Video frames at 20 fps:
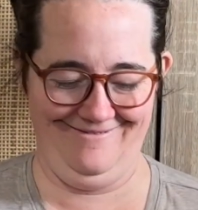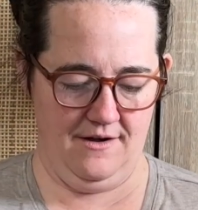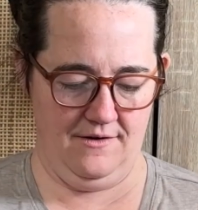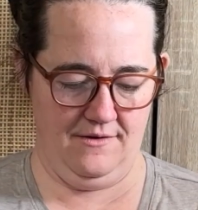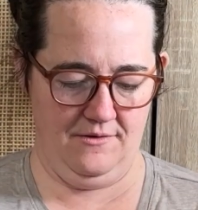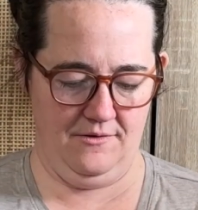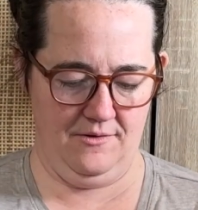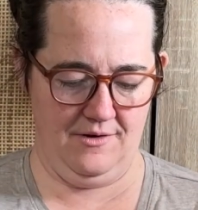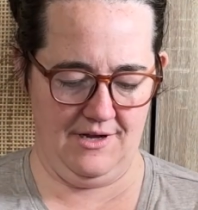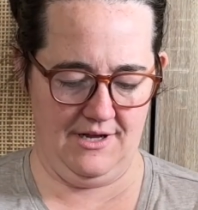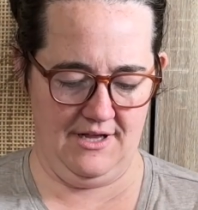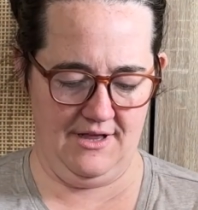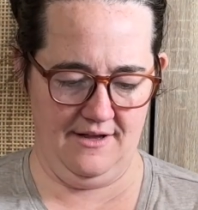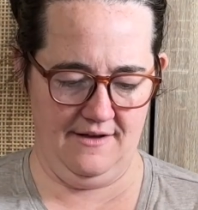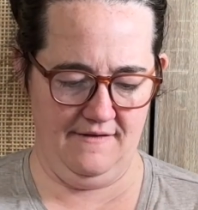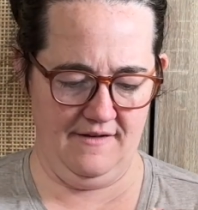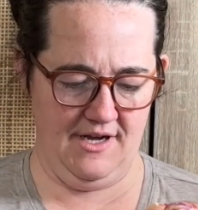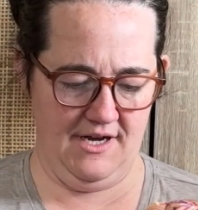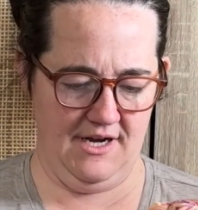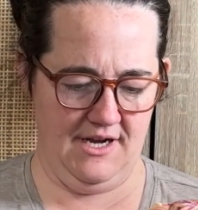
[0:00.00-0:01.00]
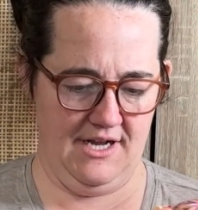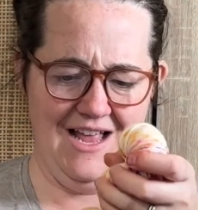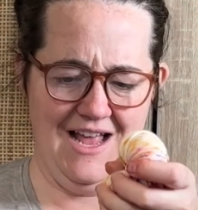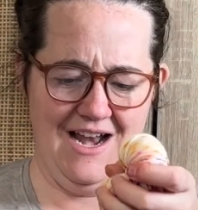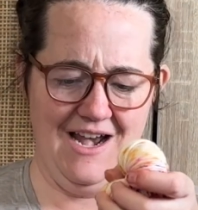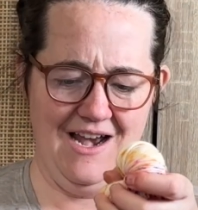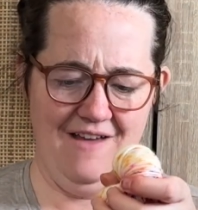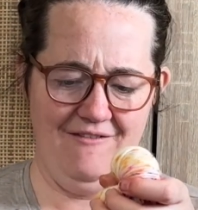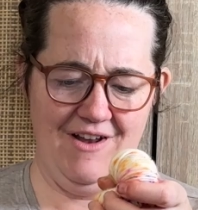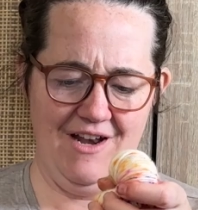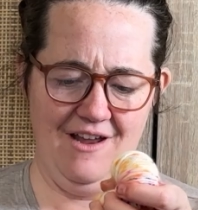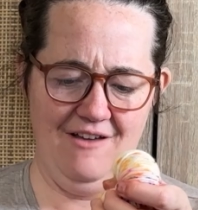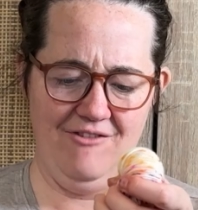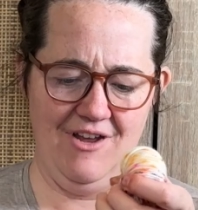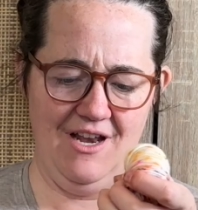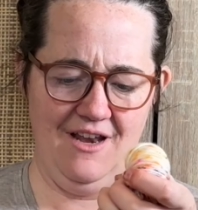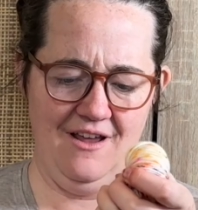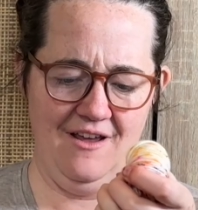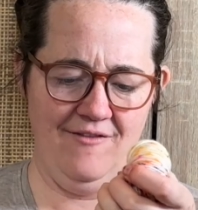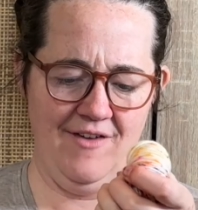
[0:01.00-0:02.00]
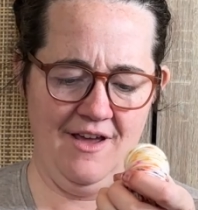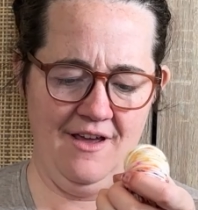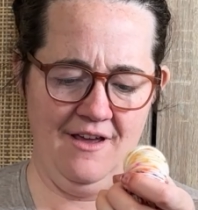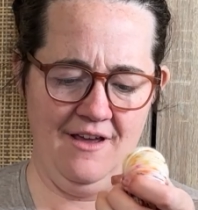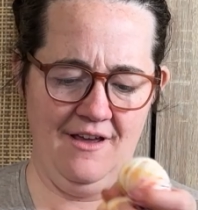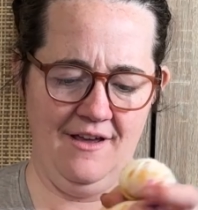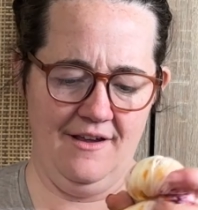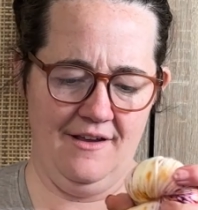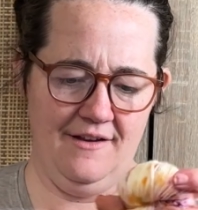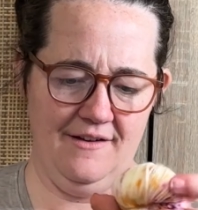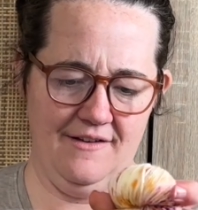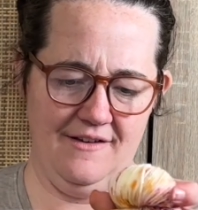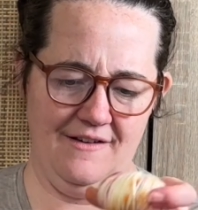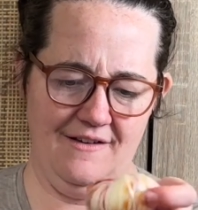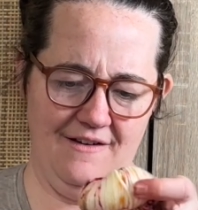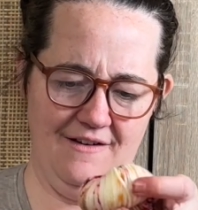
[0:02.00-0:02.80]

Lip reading: Ooh, I love it. Love it, love it, love it.